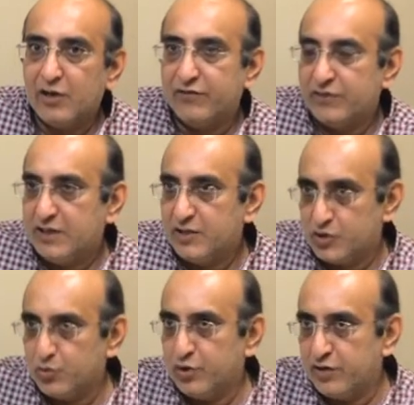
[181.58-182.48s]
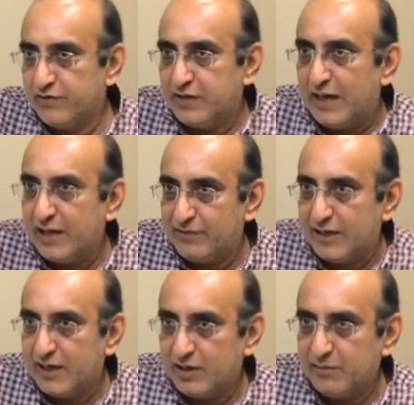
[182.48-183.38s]
of the story of the IV
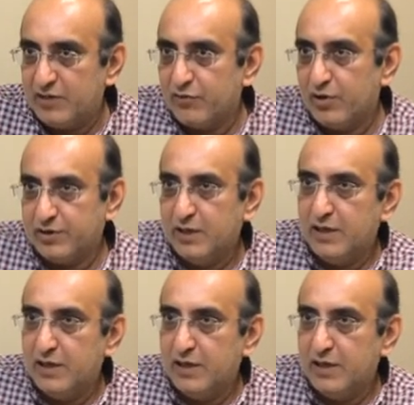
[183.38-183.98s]
ketamine was.